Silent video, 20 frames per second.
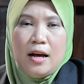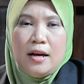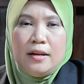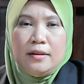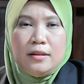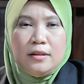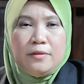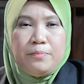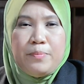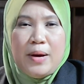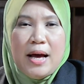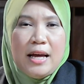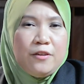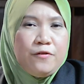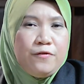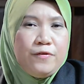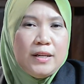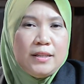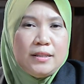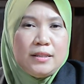The
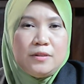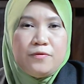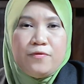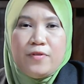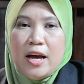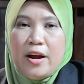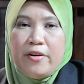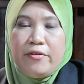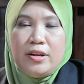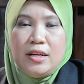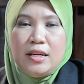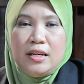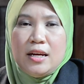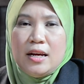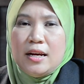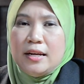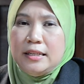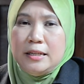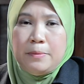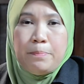benefits vary
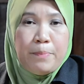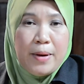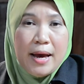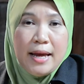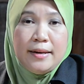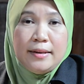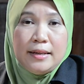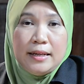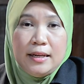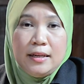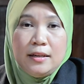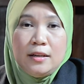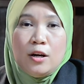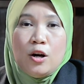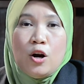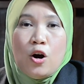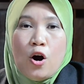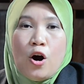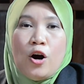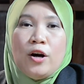depending
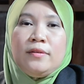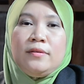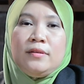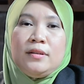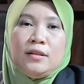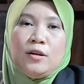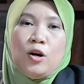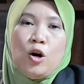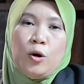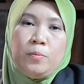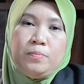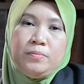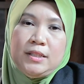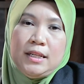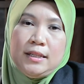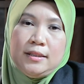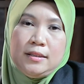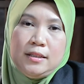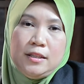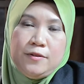on the
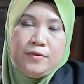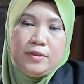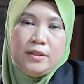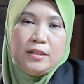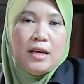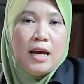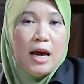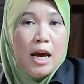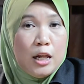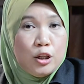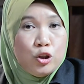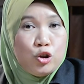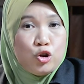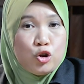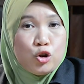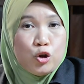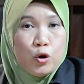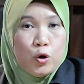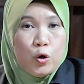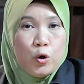objectives and
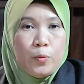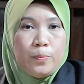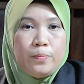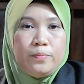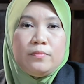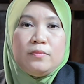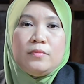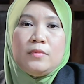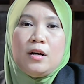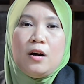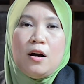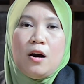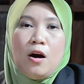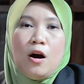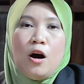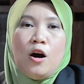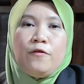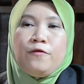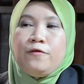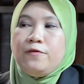scope
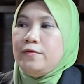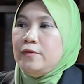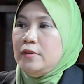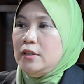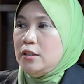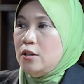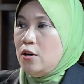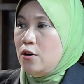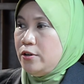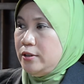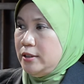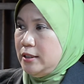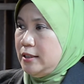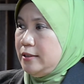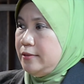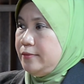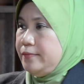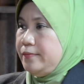of the audit.